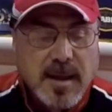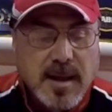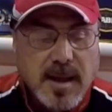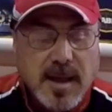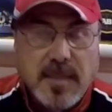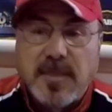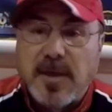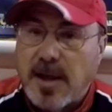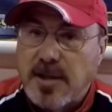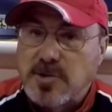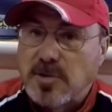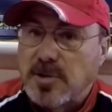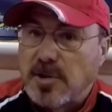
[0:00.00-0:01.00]
And the
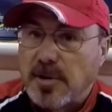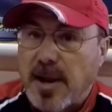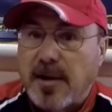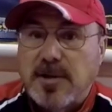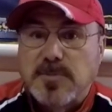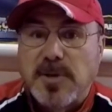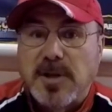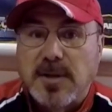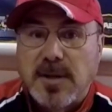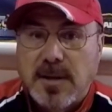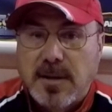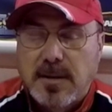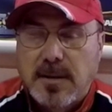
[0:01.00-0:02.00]
answer until now has been
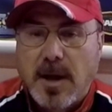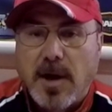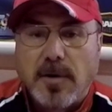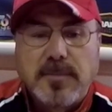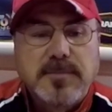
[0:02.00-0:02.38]
no.